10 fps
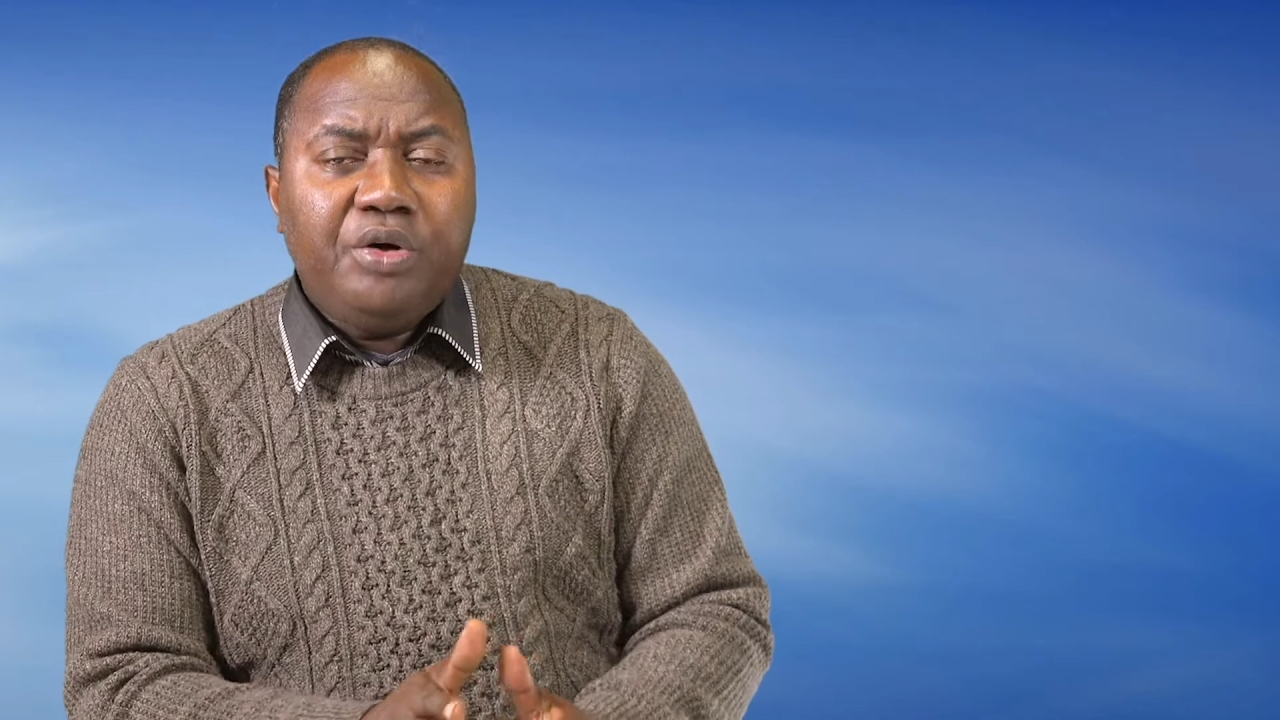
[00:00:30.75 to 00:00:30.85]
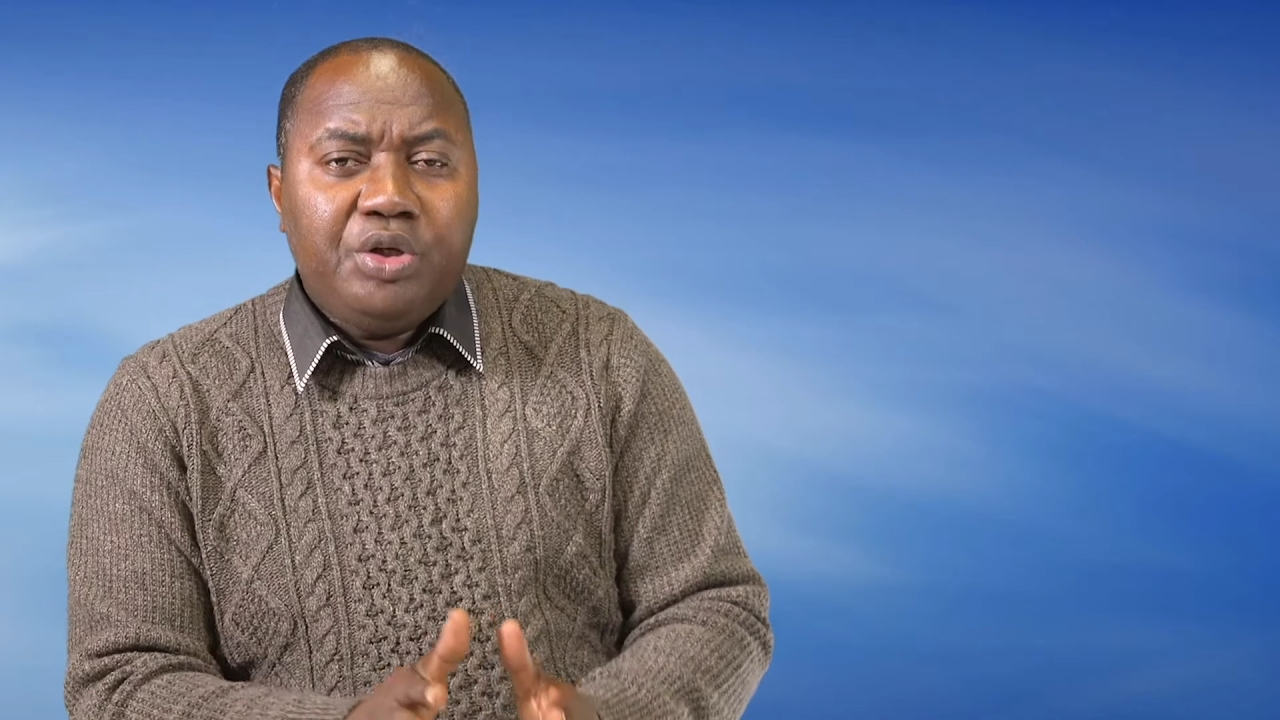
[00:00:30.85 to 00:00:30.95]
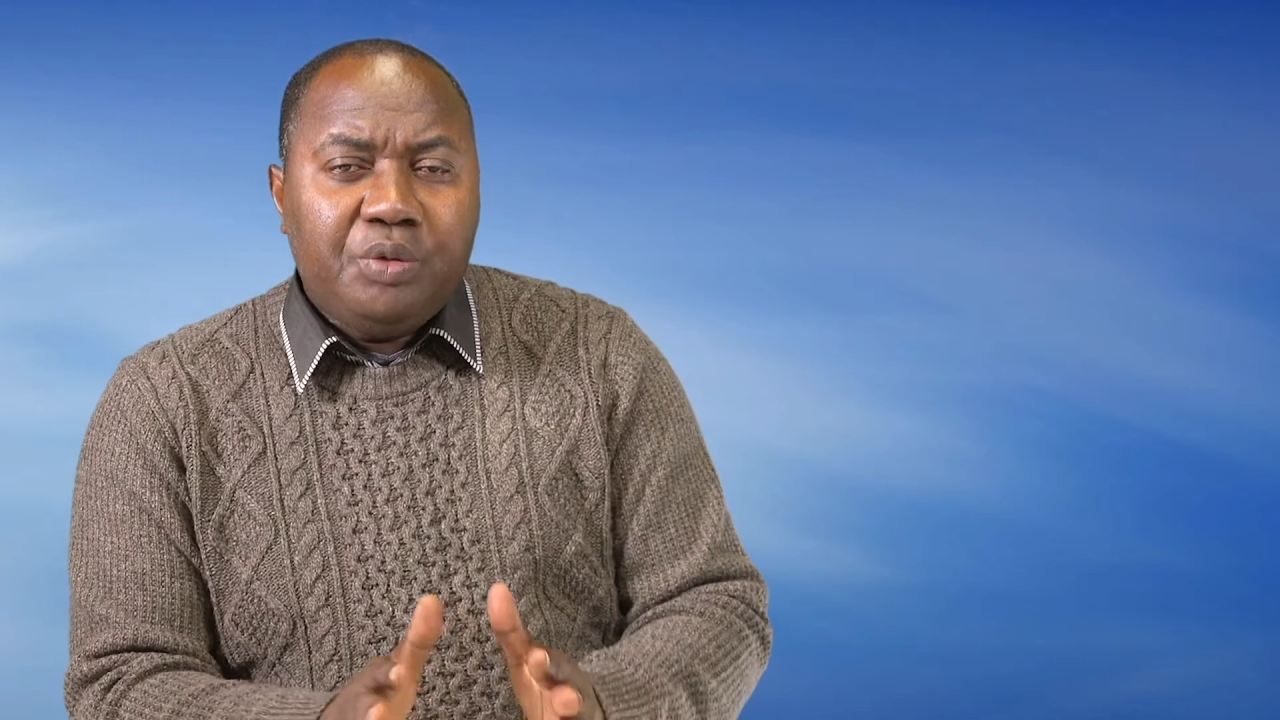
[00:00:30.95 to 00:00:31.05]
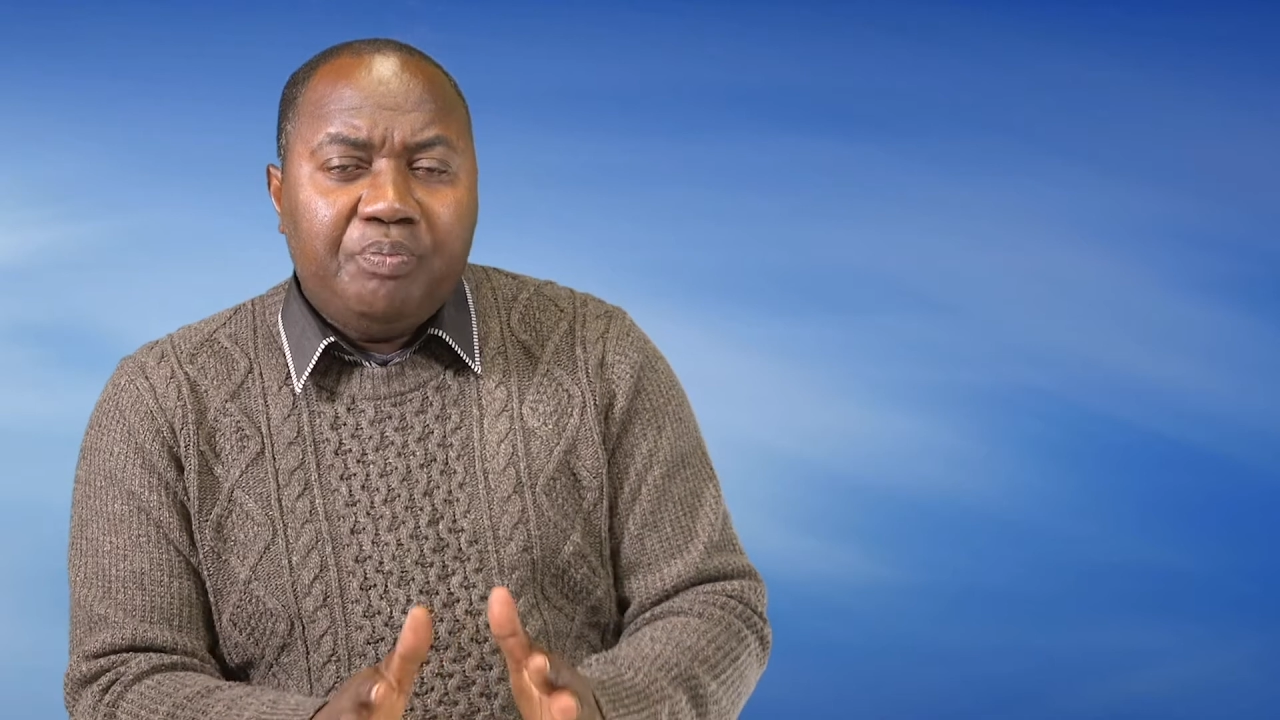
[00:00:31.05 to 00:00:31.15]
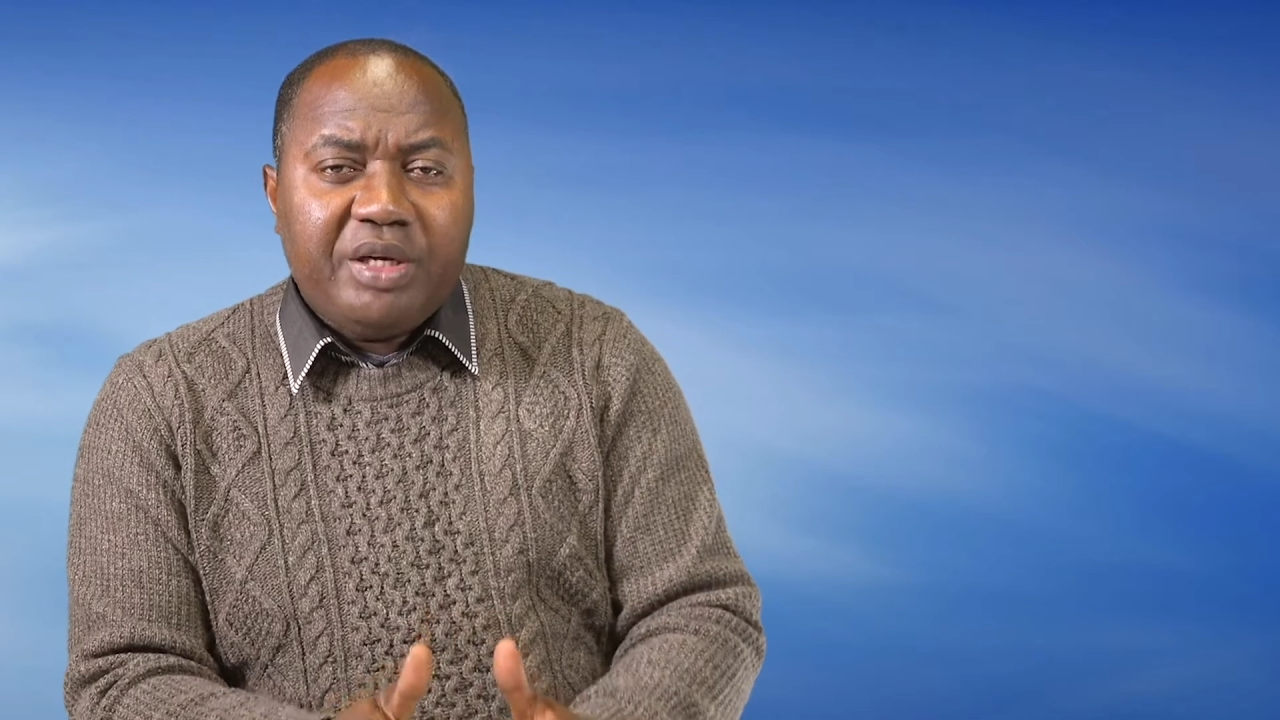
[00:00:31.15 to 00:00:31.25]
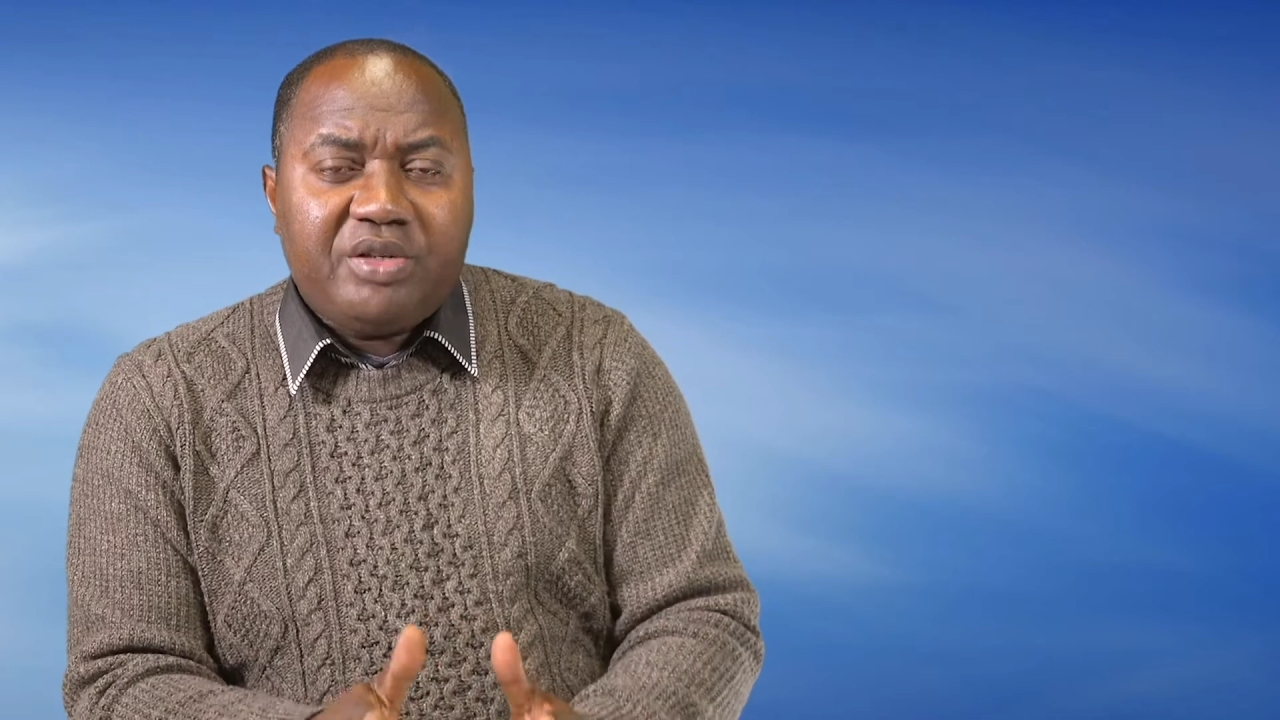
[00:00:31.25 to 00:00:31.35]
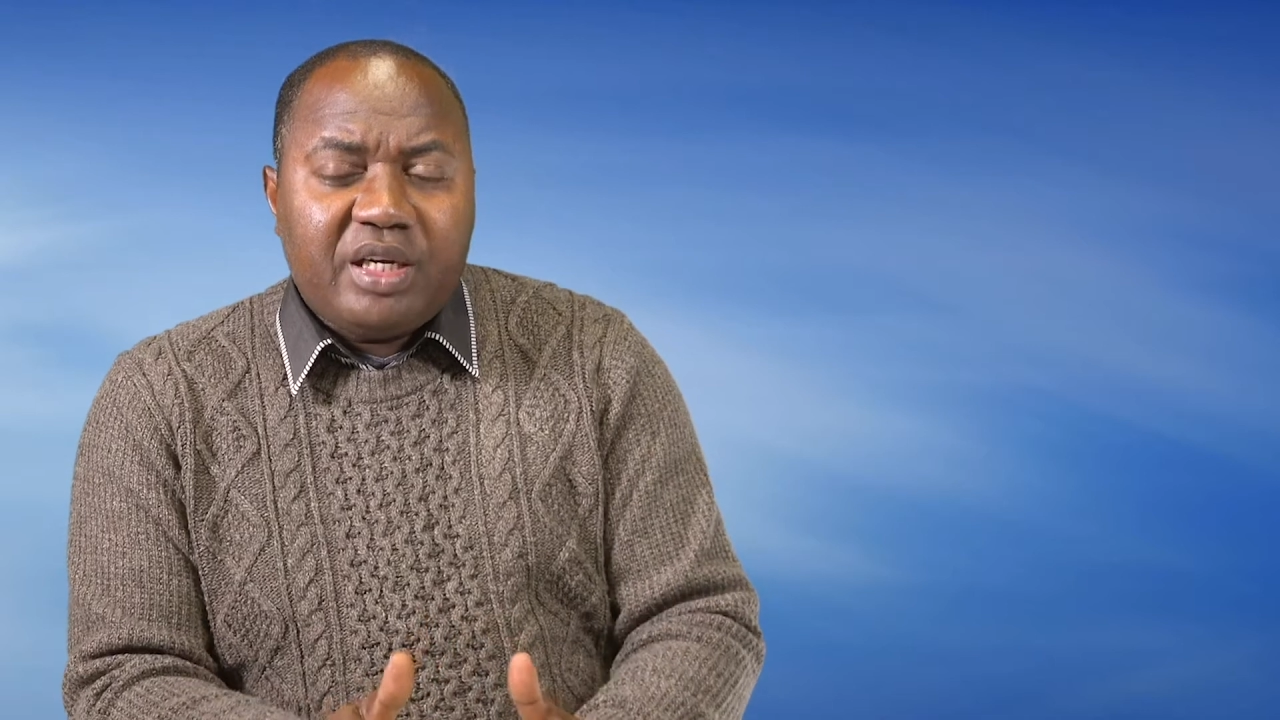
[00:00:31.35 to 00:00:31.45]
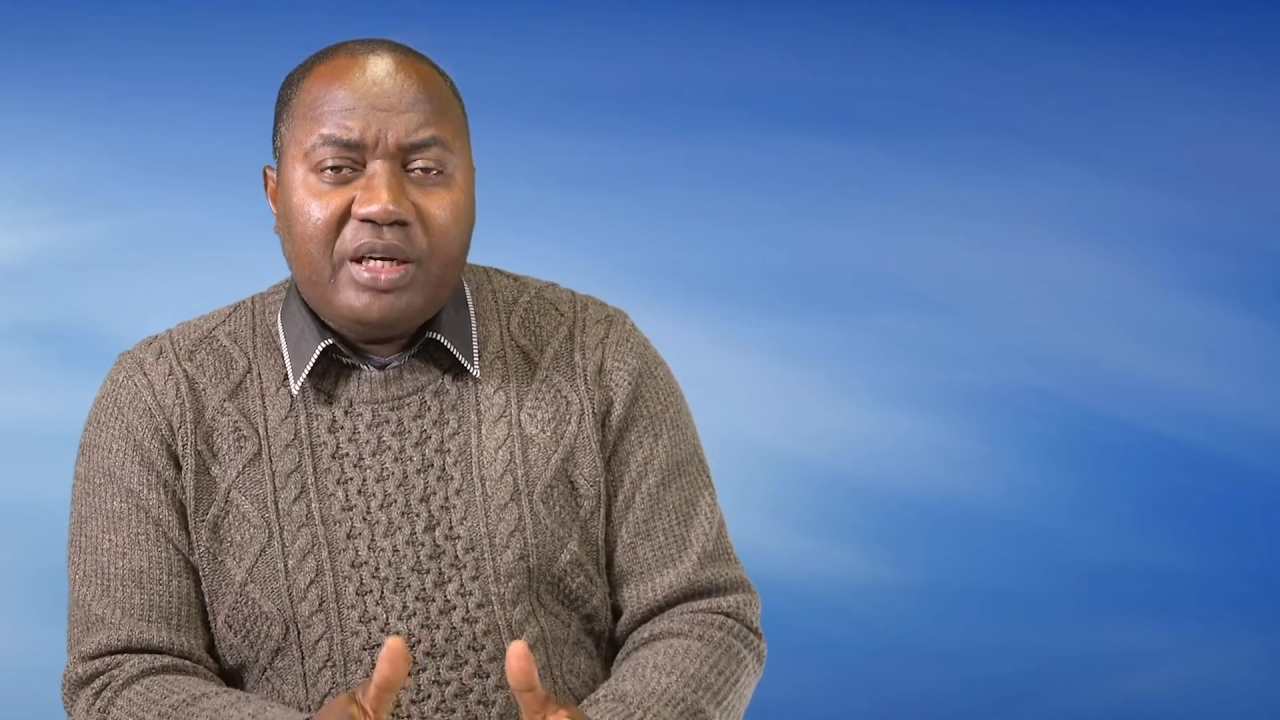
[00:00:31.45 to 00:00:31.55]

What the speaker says: do you best